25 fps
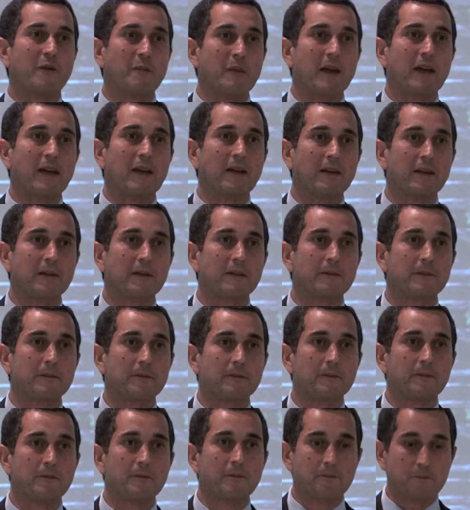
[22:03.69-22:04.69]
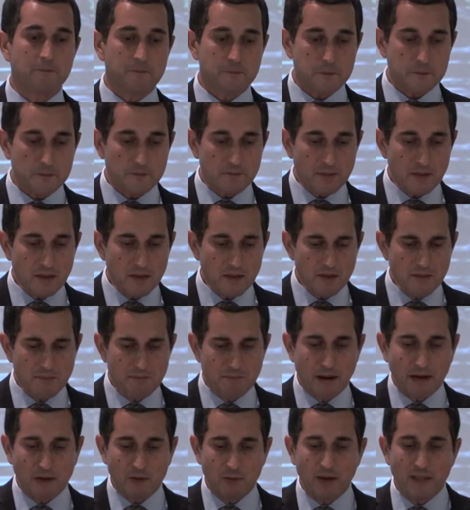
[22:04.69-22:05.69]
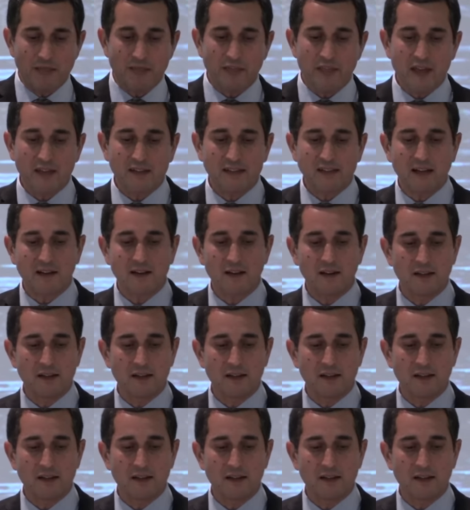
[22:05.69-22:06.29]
me. But one thing that